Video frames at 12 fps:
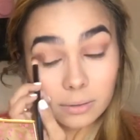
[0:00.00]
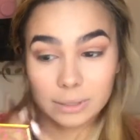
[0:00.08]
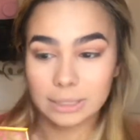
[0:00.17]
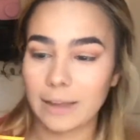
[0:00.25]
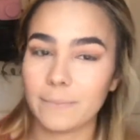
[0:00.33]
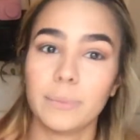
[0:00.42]

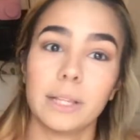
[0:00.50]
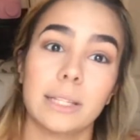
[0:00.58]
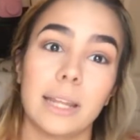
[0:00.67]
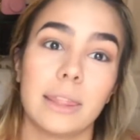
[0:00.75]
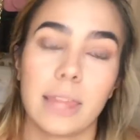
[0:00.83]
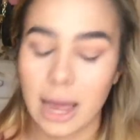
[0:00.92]
Once I've
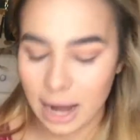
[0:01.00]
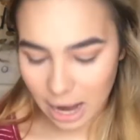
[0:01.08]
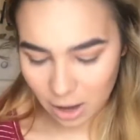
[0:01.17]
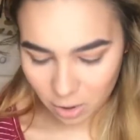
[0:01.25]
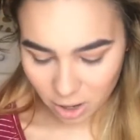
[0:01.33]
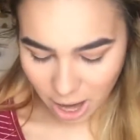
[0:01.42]
blended that
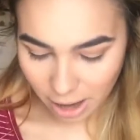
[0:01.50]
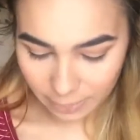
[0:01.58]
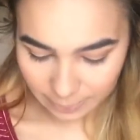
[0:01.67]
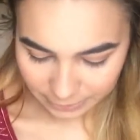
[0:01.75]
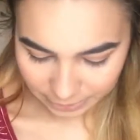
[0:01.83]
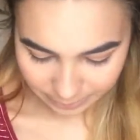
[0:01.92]
out,
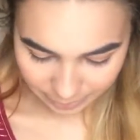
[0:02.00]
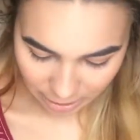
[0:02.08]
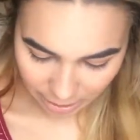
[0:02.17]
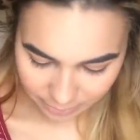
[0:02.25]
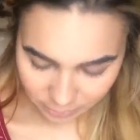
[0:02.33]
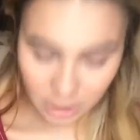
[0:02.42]

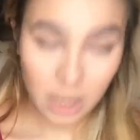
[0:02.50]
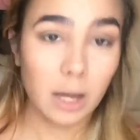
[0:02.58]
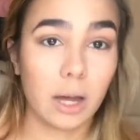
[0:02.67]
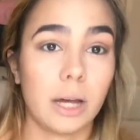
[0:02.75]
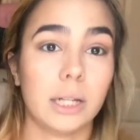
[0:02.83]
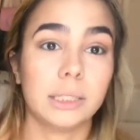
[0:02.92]
sometimes
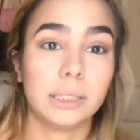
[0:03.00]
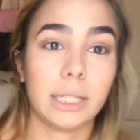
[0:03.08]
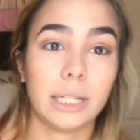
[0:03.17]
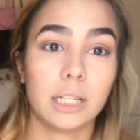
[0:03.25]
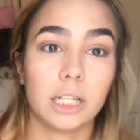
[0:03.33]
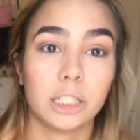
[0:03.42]
I'll
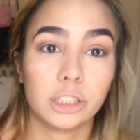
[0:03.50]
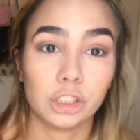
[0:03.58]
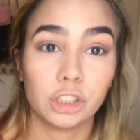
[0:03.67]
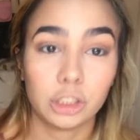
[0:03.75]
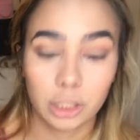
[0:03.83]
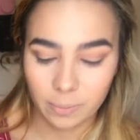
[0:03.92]
take a
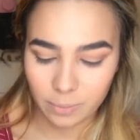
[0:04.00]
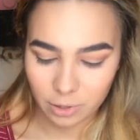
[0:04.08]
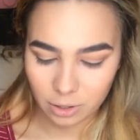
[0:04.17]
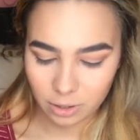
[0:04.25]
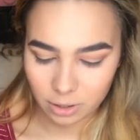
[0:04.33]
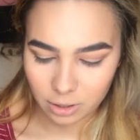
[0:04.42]

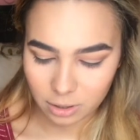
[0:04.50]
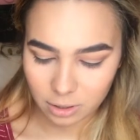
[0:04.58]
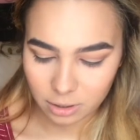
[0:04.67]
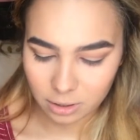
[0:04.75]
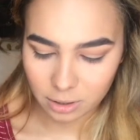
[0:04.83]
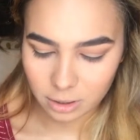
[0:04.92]
shimmer,
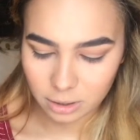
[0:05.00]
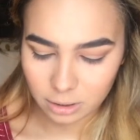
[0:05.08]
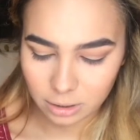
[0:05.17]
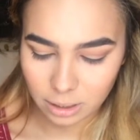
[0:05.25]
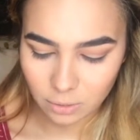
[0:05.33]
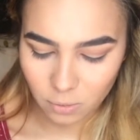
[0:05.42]

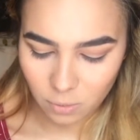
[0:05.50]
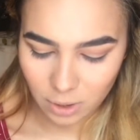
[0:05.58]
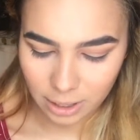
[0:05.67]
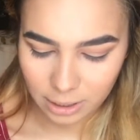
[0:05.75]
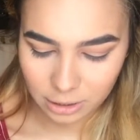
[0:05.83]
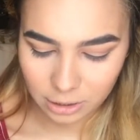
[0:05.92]
like
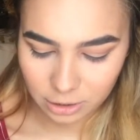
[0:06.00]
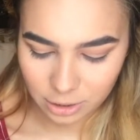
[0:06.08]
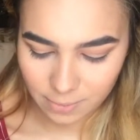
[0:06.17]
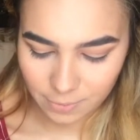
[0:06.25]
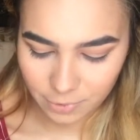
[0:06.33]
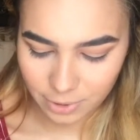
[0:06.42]
white
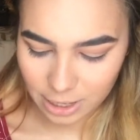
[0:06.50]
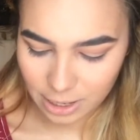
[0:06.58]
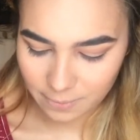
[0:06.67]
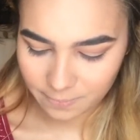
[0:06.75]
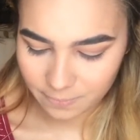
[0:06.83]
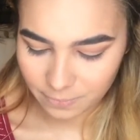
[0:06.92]

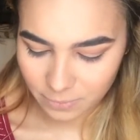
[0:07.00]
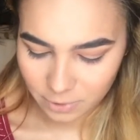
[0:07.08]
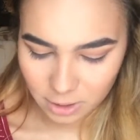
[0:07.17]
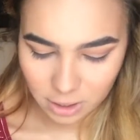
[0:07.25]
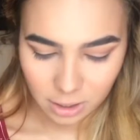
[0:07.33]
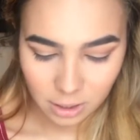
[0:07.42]
shimmery
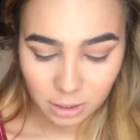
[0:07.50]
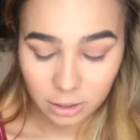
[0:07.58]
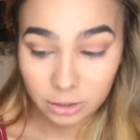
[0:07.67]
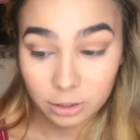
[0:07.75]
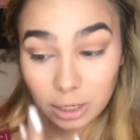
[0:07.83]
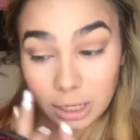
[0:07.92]

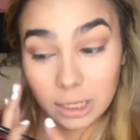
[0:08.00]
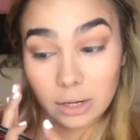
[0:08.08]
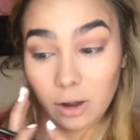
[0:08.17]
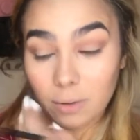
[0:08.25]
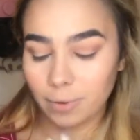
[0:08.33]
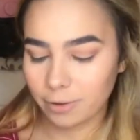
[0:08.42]
shade
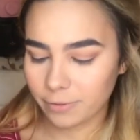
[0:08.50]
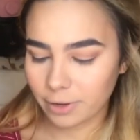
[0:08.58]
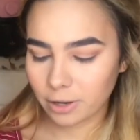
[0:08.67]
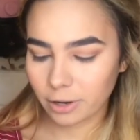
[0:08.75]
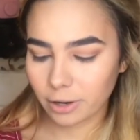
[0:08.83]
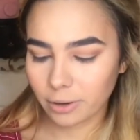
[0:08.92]
on my
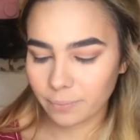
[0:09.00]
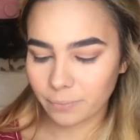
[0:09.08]
finger,